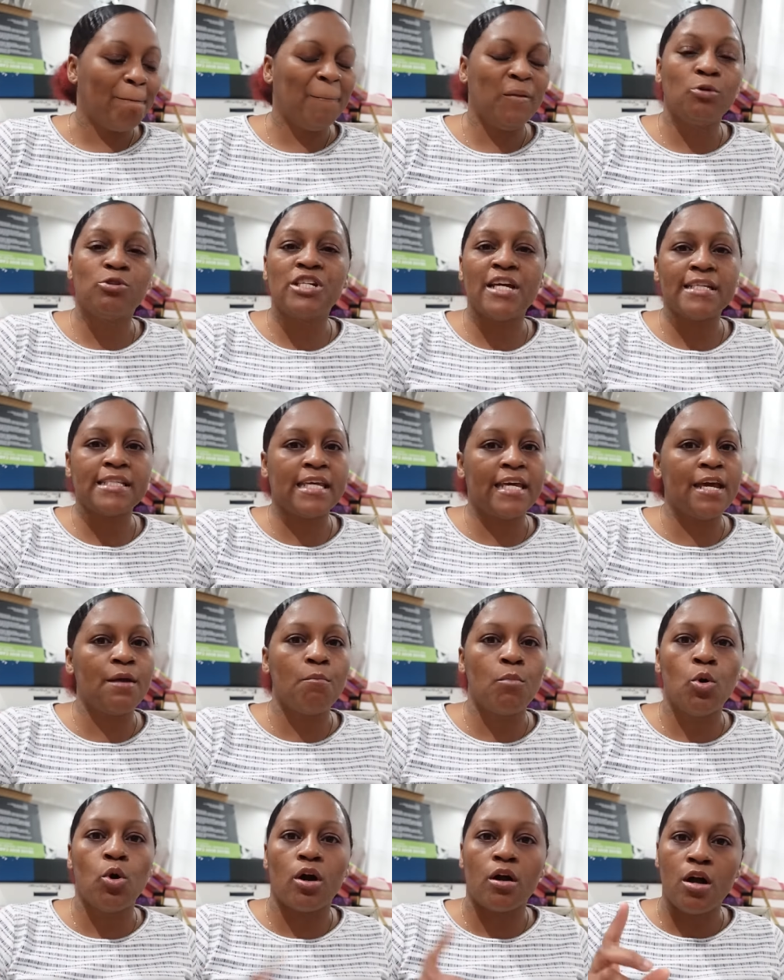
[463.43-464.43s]
You just get
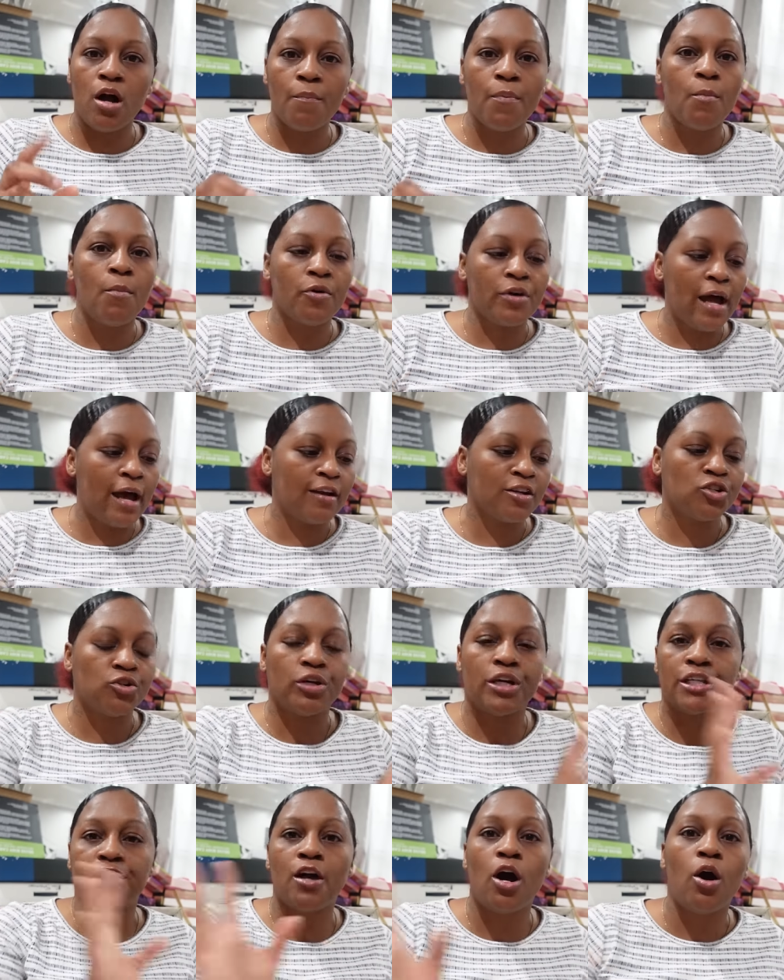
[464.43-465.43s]
more, a couple more dollars, you
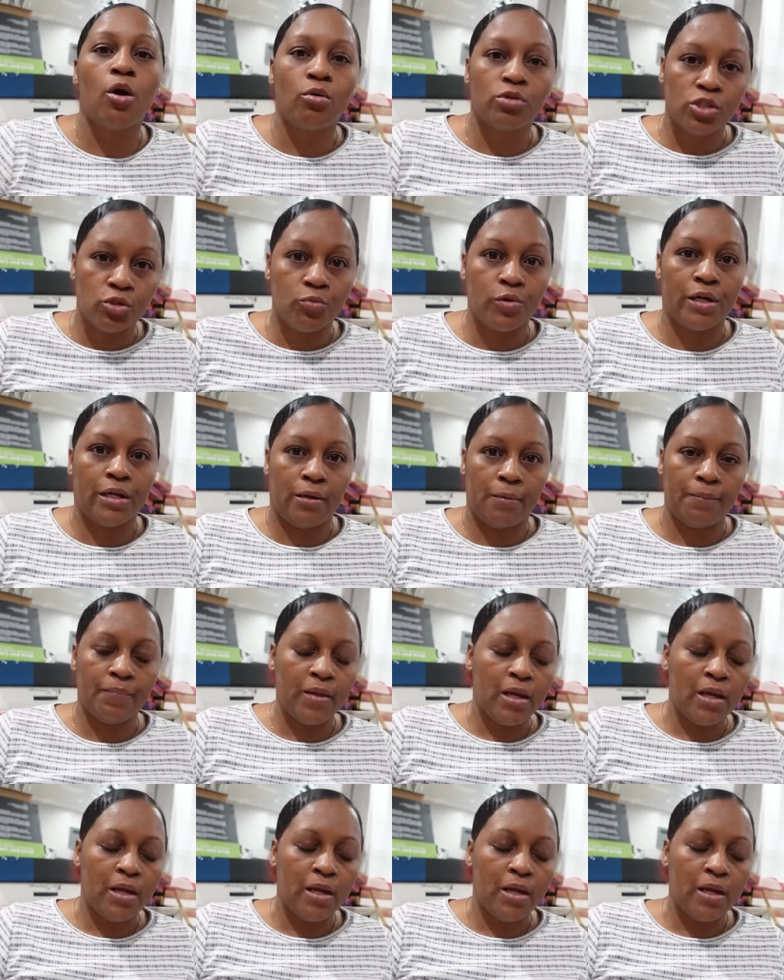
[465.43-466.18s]
get the whole 20.